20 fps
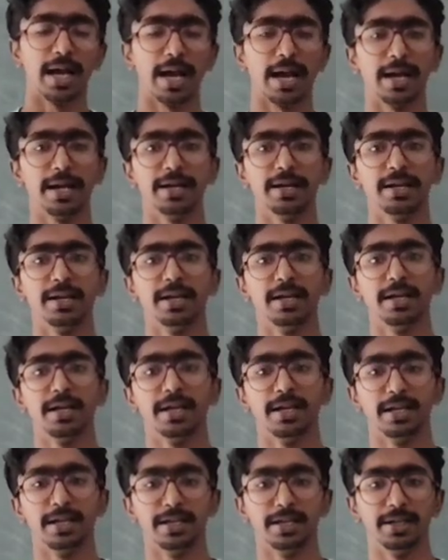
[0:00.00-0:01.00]
and
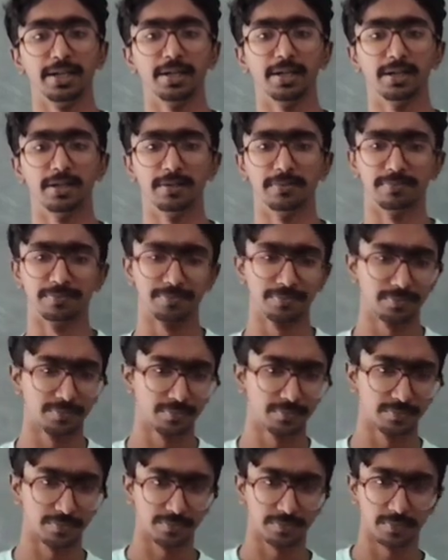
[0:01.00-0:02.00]
in
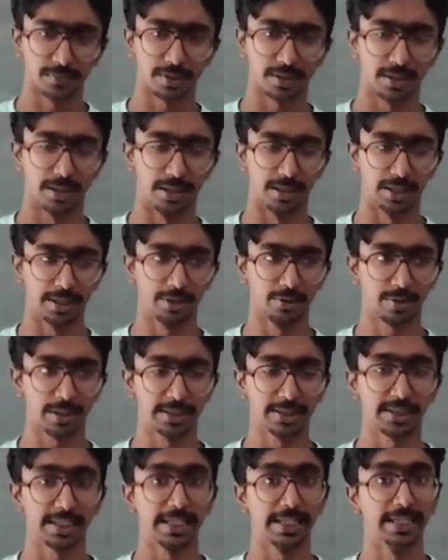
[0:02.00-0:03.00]
you
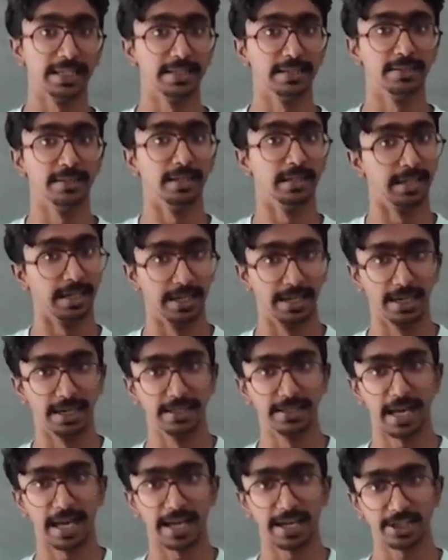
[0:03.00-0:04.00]
can say in
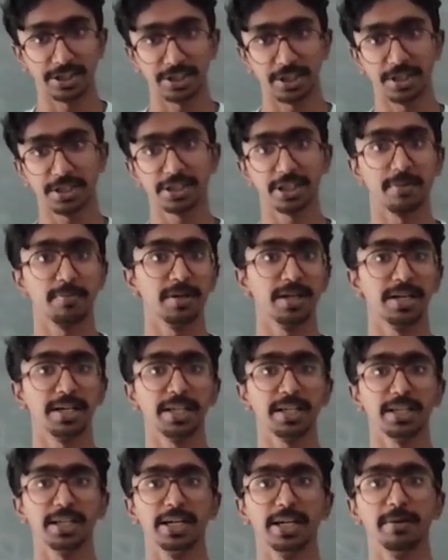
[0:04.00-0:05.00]
directional
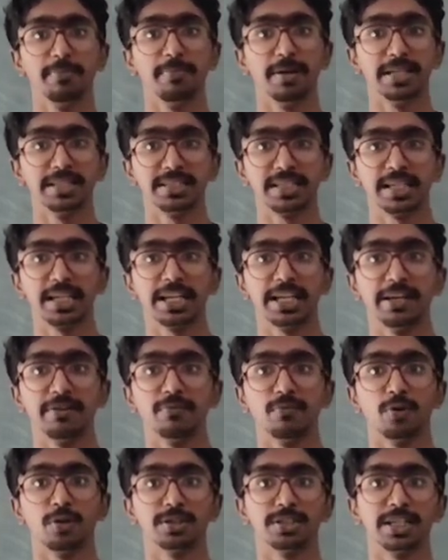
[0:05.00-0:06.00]
stability, it basically
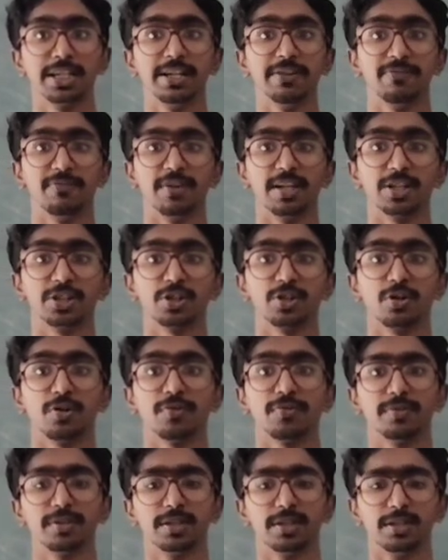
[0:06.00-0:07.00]
involves a deflection
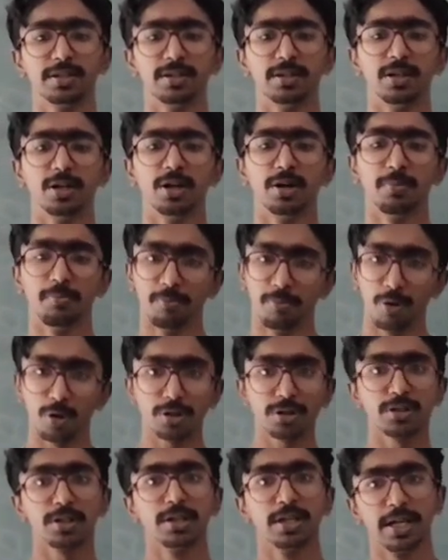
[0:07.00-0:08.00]
of the
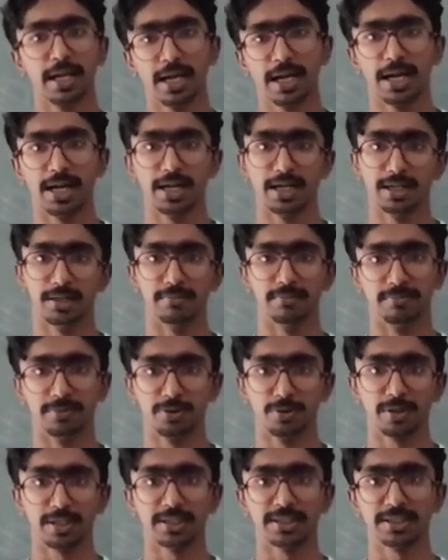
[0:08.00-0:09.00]
both
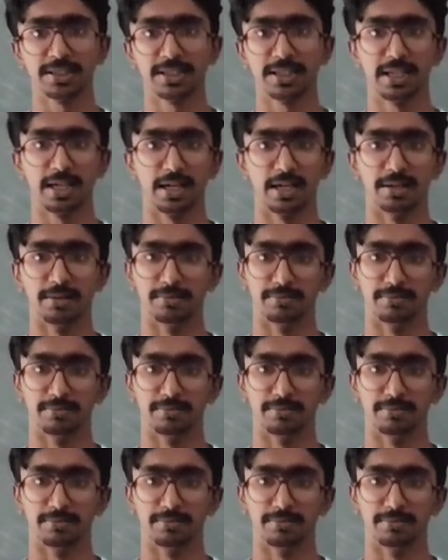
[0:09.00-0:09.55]
you can say